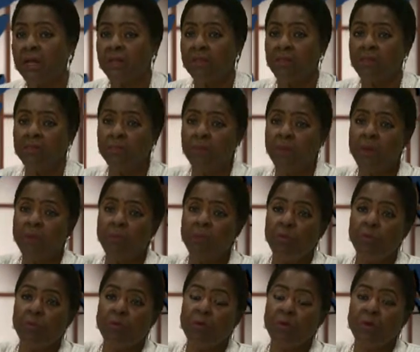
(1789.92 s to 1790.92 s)
That's people
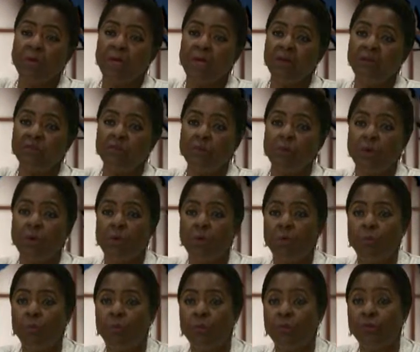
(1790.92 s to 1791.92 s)
born after
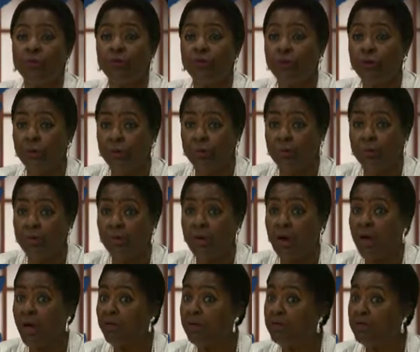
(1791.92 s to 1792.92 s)
World War II. You know,
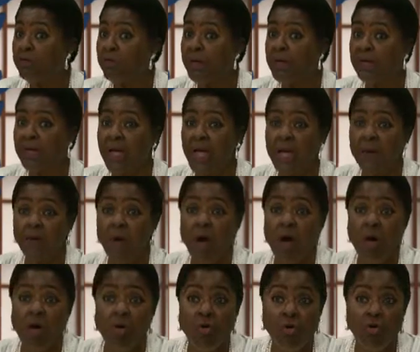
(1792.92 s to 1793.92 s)
all those men came
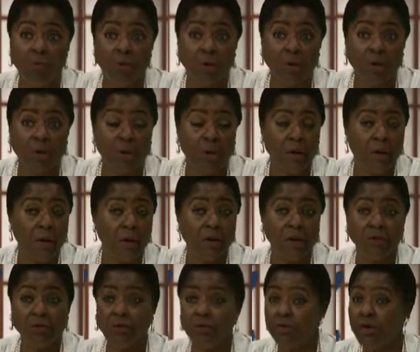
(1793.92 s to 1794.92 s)
home,
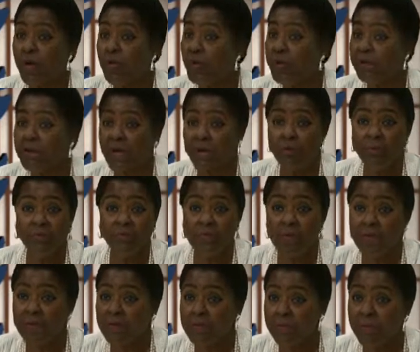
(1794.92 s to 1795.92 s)
and you know what they were
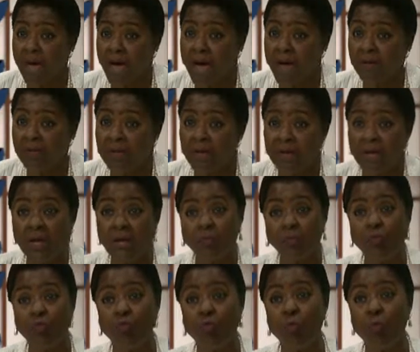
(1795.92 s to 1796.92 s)
thinking about,
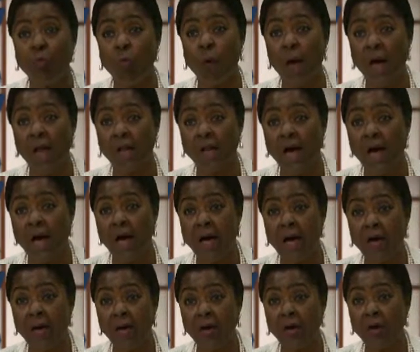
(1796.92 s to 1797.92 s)
and
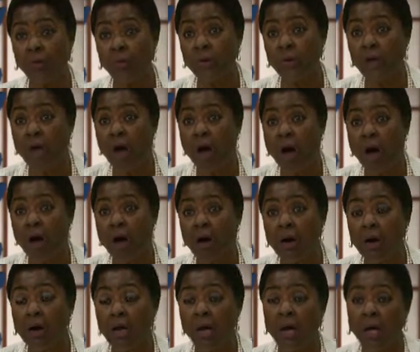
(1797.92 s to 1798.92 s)
voila, here we are,
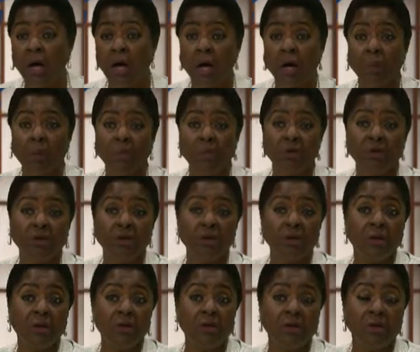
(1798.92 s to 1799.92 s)
up
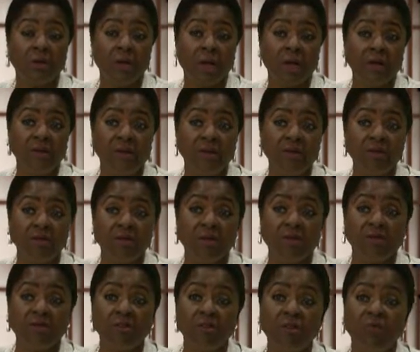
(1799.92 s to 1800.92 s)
until
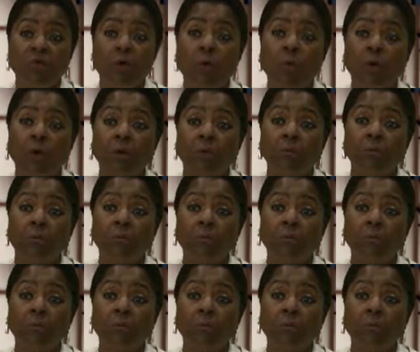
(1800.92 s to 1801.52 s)
1964.